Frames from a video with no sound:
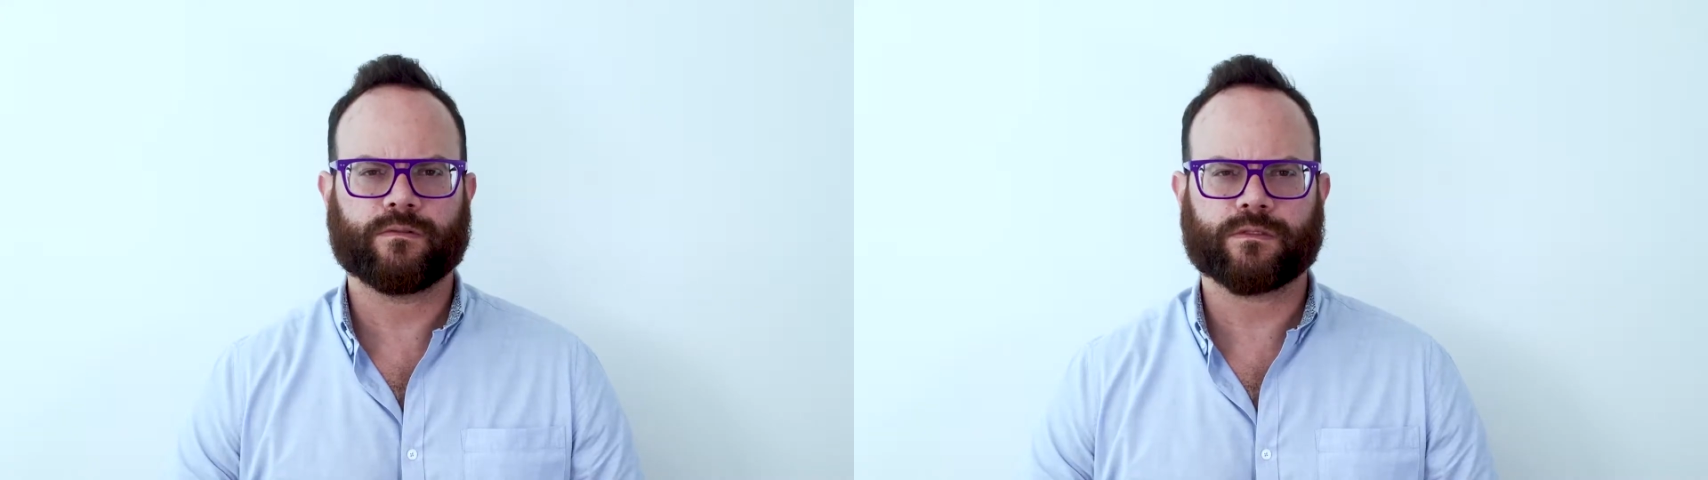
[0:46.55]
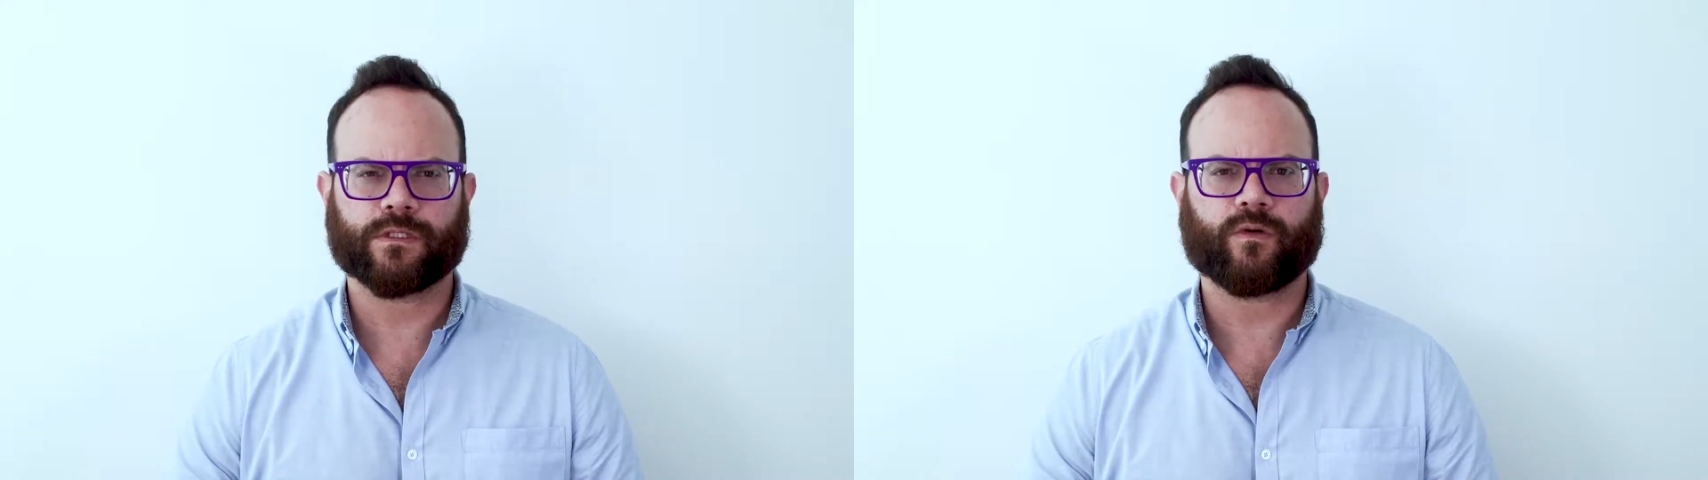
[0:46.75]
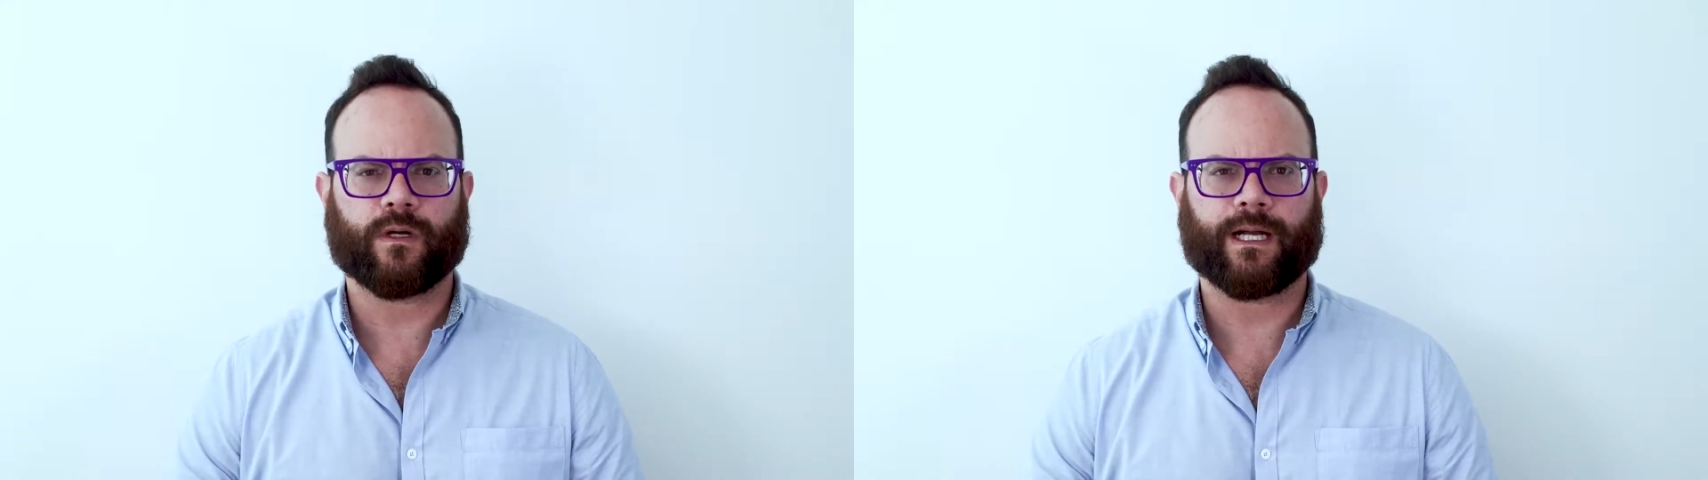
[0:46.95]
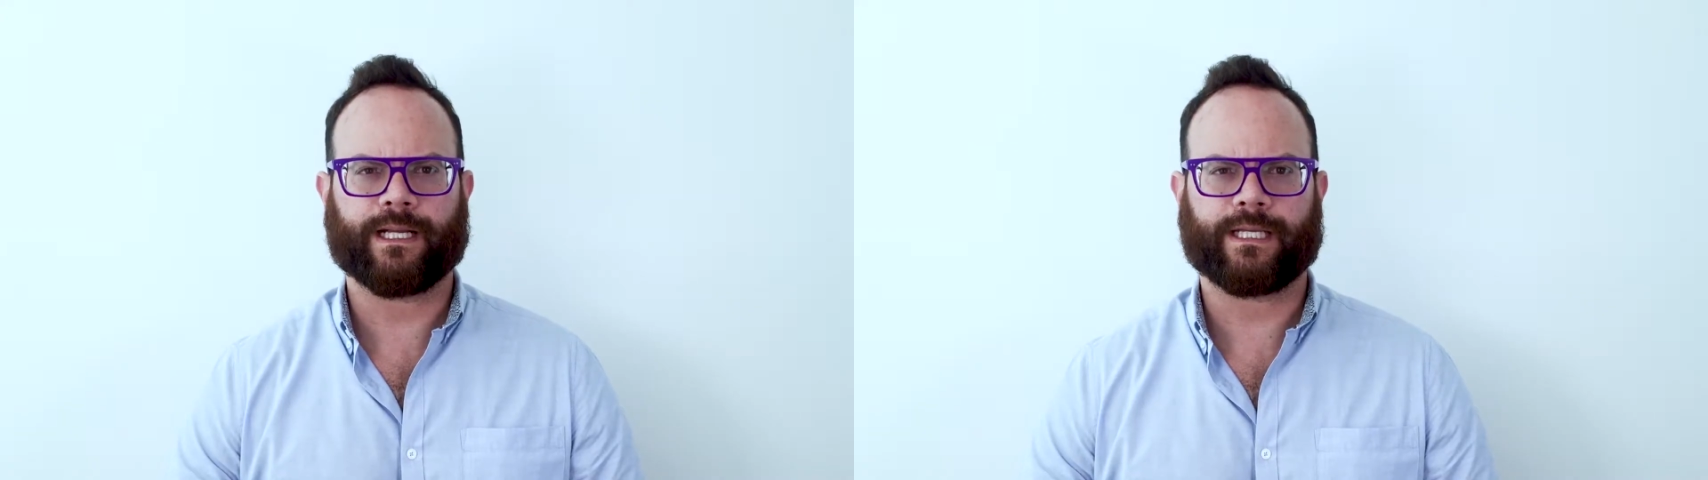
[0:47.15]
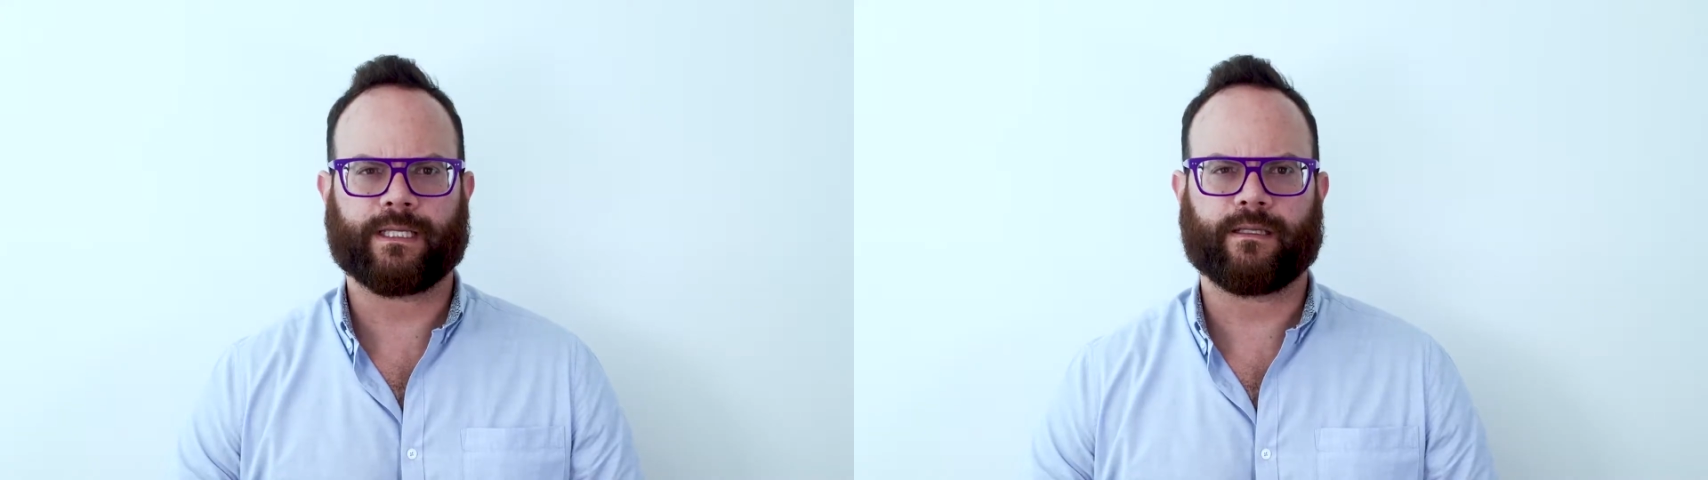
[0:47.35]
So
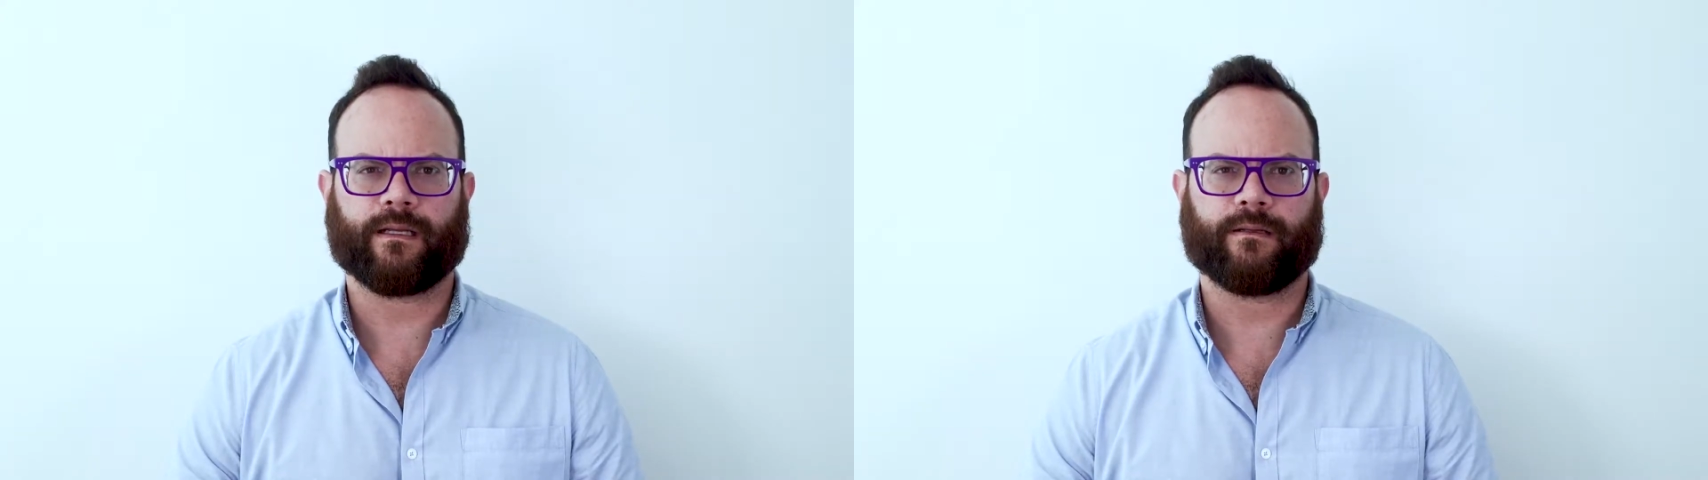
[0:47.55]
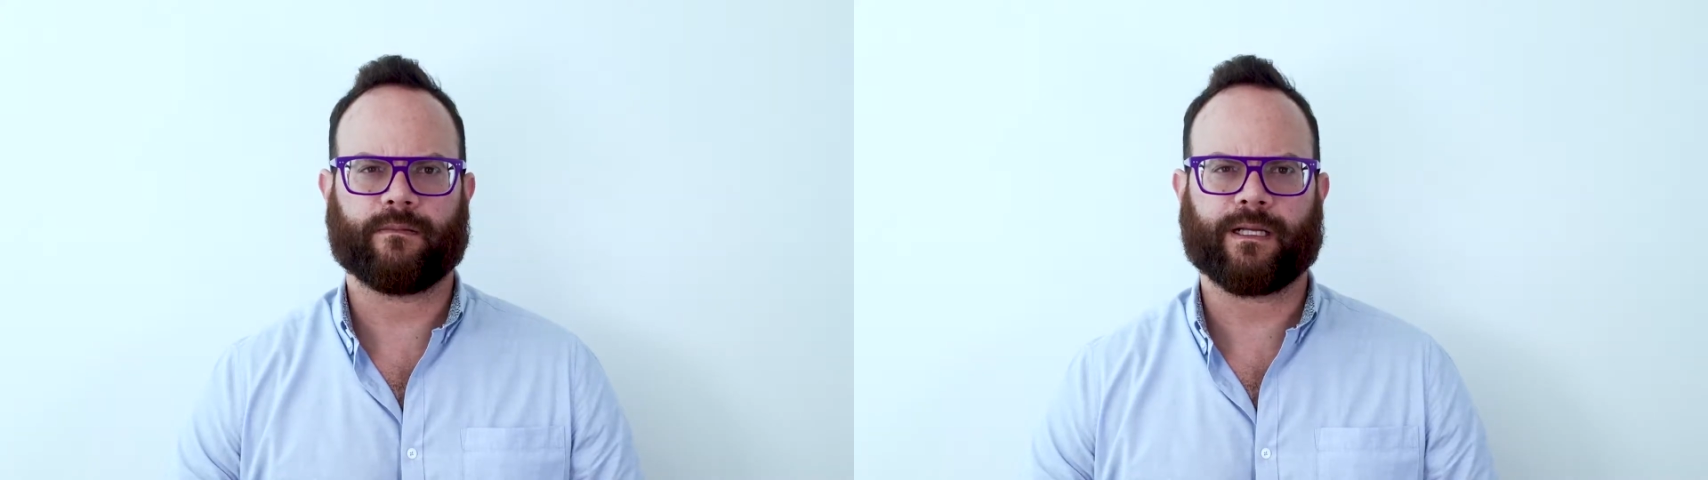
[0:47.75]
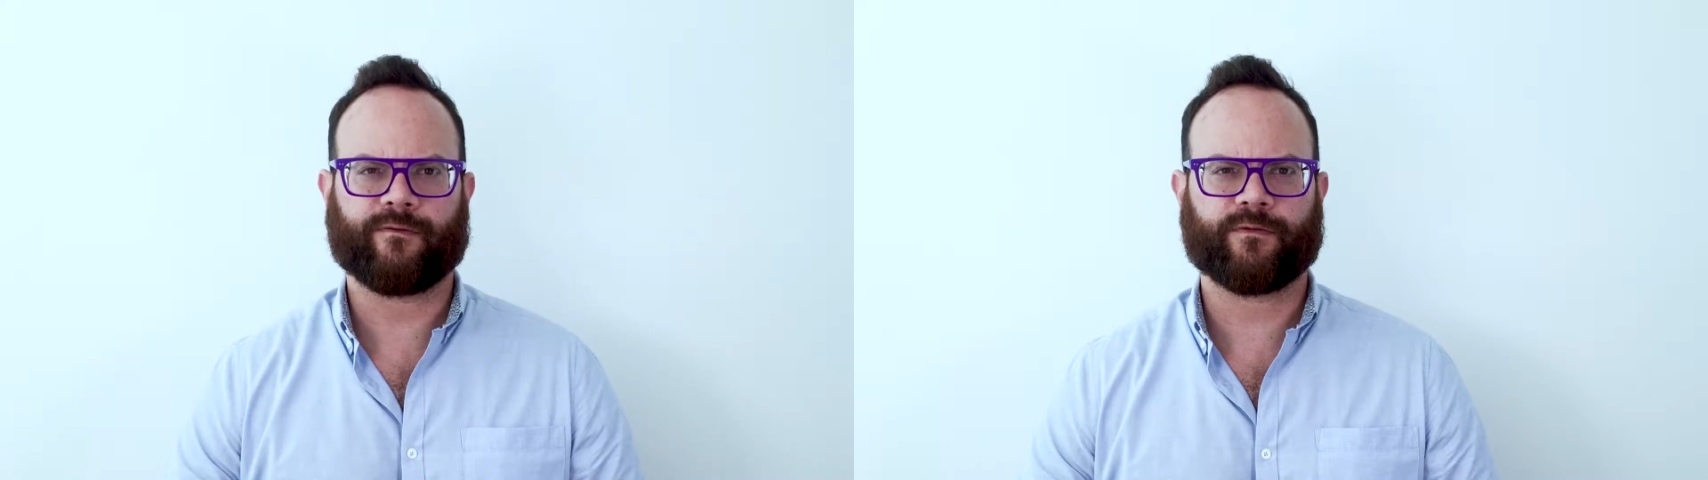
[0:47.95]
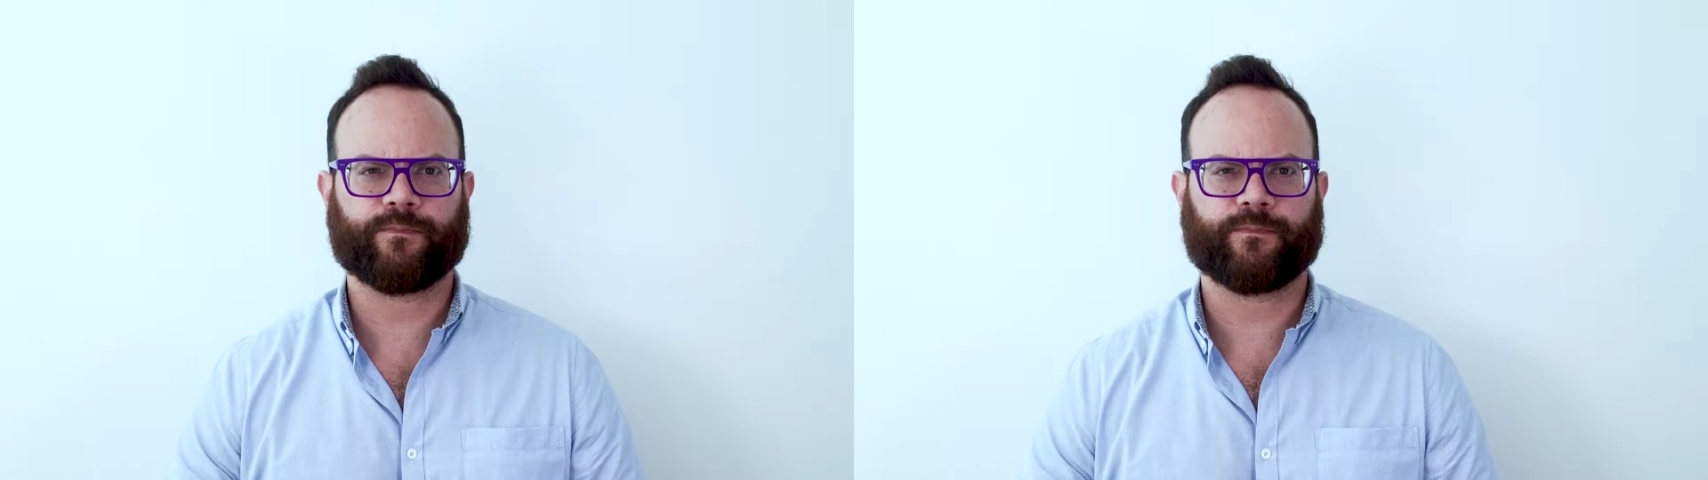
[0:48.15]
I have